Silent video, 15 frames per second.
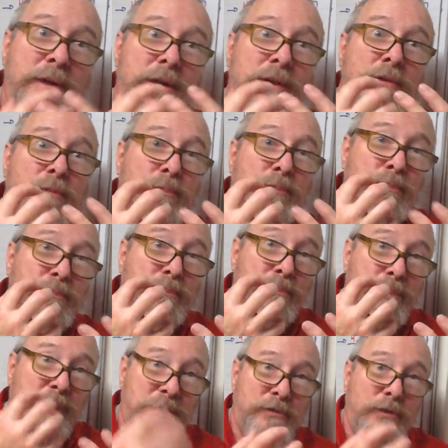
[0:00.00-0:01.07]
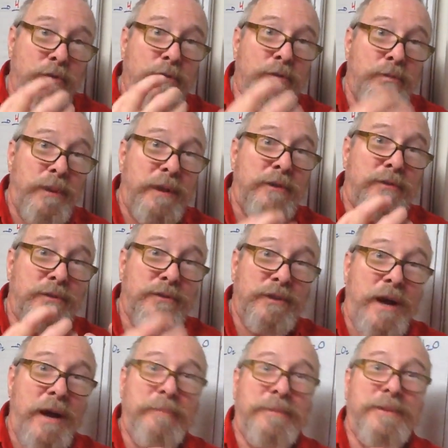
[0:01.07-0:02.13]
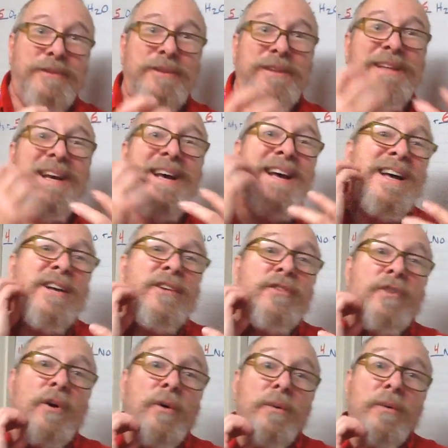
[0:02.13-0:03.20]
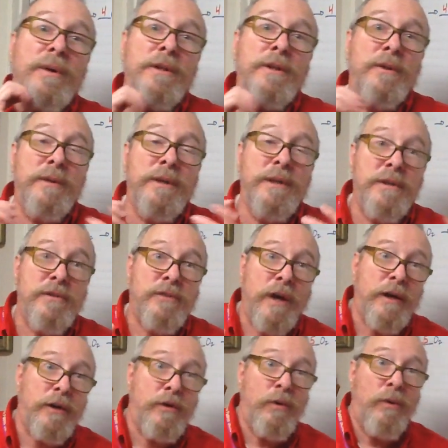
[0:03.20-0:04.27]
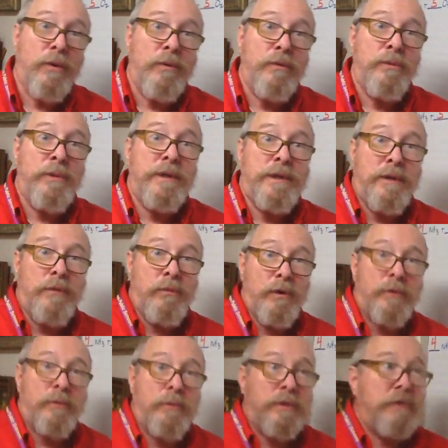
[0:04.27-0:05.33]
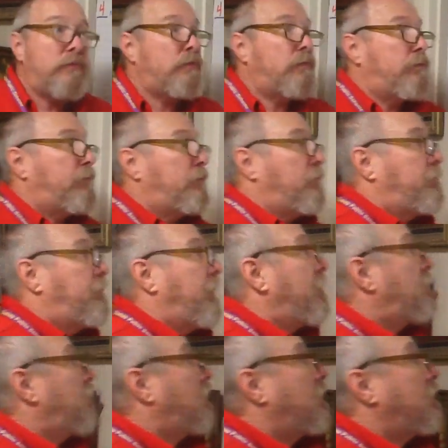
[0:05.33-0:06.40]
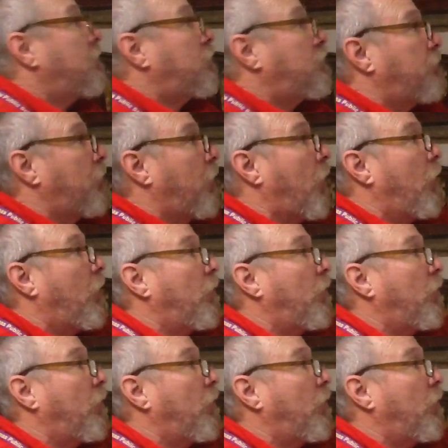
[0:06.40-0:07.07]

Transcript: in a special spatial geometry. So, it is kind of cool. We can work with basically small